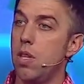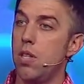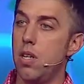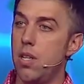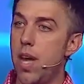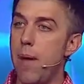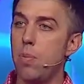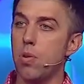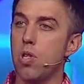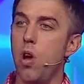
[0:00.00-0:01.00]
The
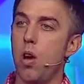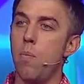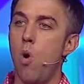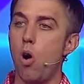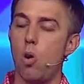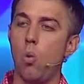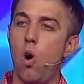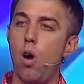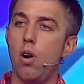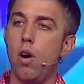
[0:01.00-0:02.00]
disciples saw him walk on
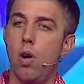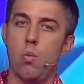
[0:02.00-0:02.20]
water,